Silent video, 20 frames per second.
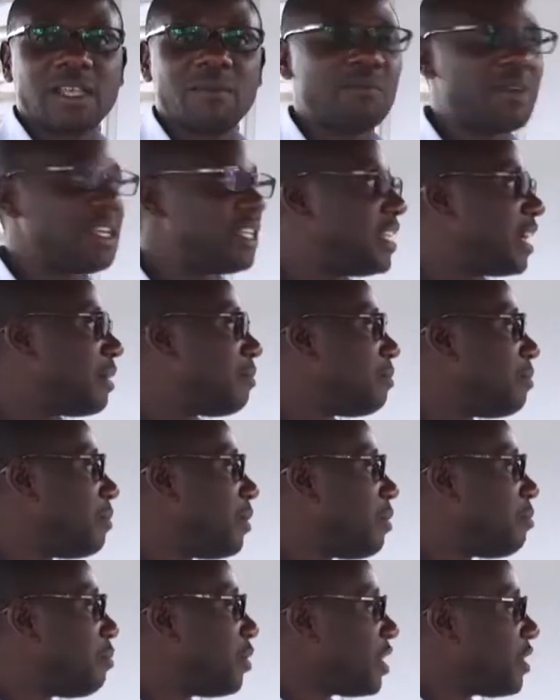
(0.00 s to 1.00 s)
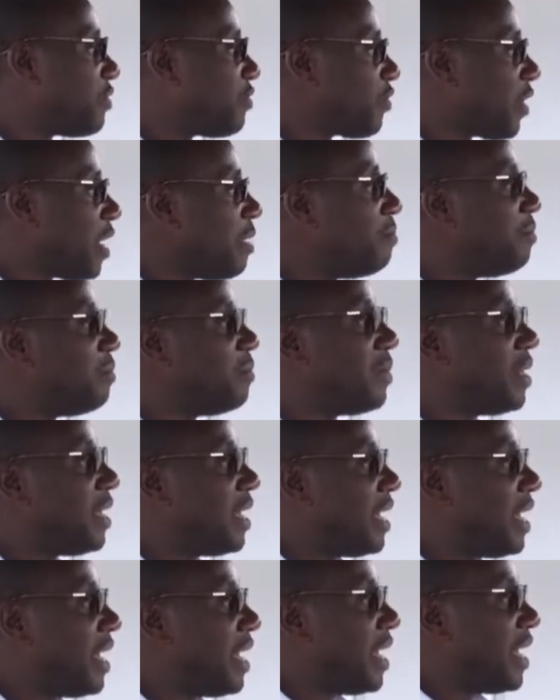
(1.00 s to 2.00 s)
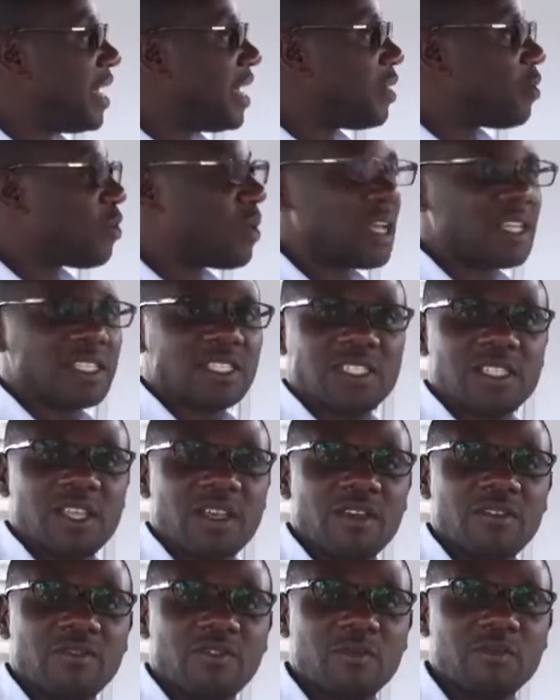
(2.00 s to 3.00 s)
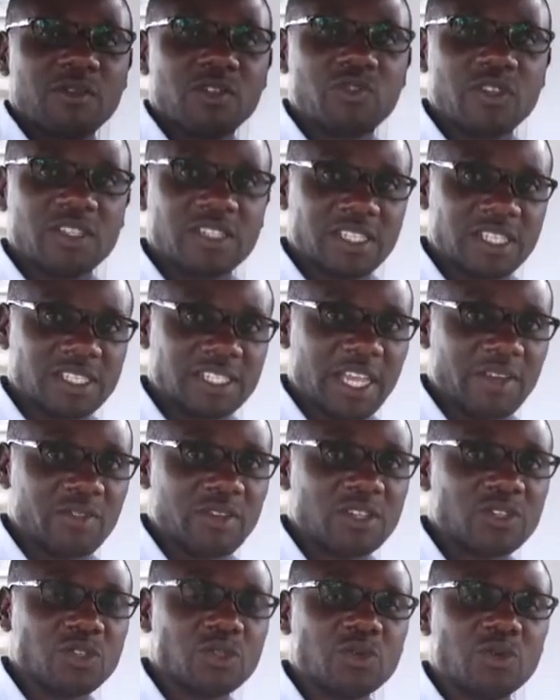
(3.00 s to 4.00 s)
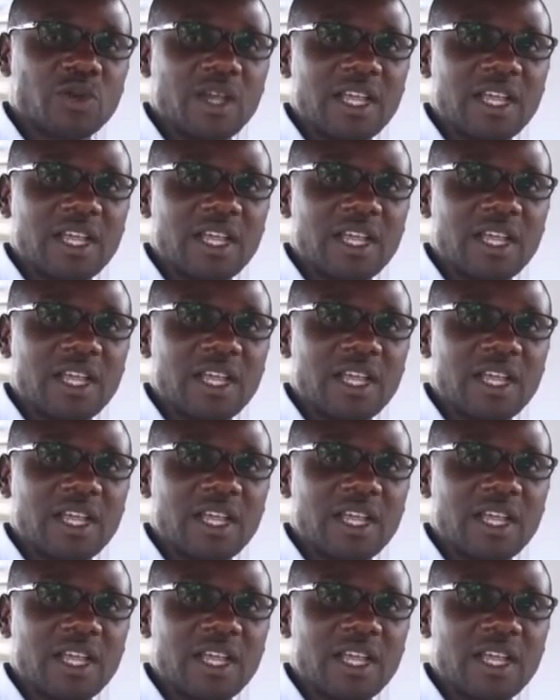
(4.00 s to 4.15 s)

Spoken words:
a medium body frame and weighs from between 600 to